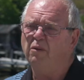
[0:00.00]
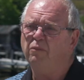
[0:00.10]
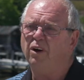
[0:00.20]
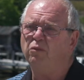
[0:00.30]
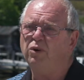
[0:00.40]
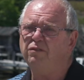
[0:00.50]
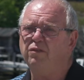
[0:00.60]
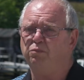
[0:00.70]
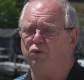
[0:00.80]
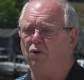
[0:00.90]
but we've
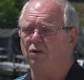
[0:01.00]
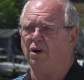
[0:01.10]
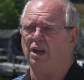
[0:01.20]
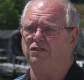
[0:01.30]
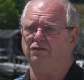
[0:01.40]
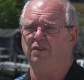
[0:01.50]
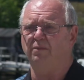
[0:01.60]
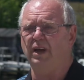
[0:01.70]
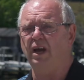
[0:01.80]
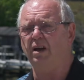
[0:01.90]
progressed from
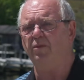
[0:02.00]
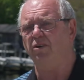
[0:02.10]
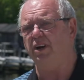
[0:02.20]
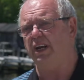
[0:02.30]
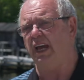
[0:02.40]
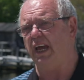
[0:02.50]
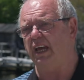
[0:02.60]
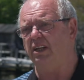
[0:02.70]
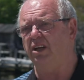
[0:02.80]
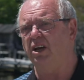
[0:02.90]
the hammer in the
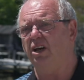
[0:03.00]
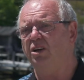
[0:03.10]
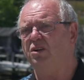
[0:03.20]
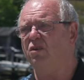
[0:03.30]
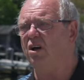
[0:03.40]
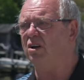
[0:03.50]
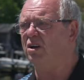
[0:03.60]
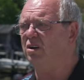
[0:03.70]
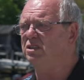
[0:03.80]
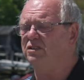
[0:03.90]
hand to all
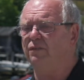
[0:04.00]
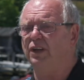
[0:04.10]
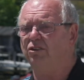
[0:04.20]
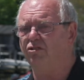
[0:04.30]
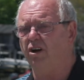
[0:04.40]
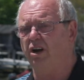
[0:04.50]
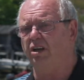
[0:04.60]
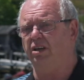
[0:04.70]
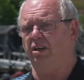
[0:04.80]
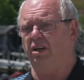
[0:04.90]
kinds of
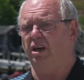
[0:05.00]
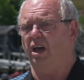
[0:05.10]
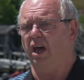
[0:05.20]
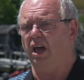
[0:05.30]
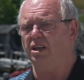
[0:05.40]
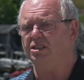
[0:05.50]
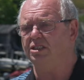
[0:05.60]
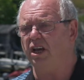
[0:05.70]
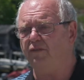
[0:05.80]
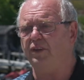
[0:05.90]
electronic
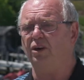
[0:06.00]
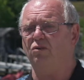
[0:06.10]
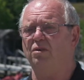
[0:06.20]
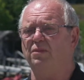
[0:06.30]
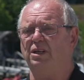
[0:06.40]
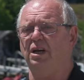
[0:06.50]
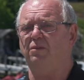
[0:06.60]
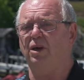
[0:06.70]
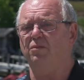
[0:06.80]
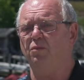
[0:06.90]
safety equipment
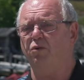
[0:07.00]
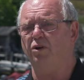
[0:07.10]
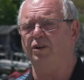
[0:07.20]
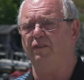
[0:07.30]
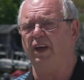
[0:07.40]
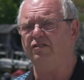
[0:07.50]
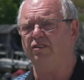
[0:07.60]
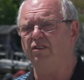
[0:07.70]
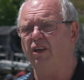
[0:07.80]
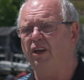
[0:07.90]
that can be aboard your
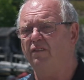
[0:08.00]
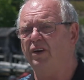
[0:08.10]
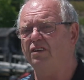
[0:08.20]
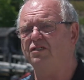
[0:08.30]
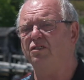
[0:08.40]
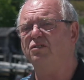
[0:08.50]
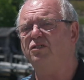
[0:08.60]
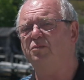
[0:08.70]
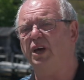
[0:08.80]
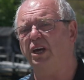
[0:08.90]
vessel
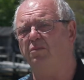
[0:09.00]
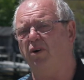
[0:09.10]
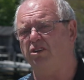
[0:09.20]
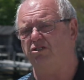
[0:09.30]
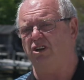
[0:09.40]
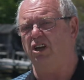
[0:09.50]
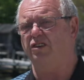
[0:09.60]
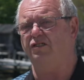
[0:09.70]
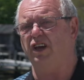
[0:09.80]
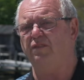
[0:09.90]
to make it much
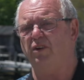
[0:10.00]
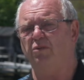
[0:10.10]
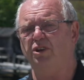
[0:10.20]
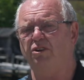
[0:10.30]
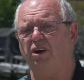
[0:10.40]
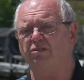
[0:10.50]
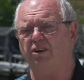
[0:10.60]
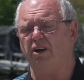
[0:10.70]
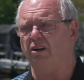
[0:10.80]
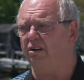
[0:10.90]
safer when you're out
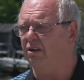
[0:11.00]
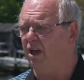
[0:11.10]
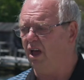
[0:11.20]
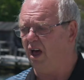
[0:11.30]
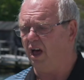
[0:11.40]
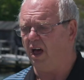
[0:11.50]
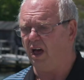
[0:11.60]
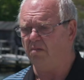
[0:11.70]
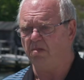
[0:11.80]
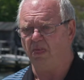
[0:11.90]
there.